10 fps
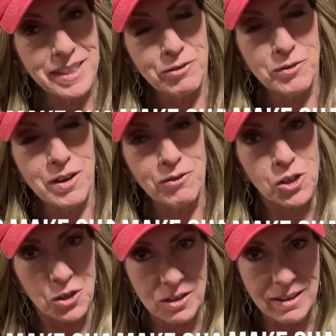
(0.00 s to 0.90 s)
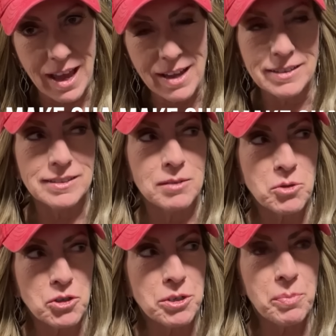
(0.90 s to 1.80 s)
If you've never heard of that, I'm
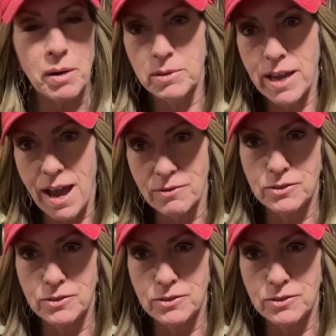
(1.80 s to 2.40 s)
sure you probably have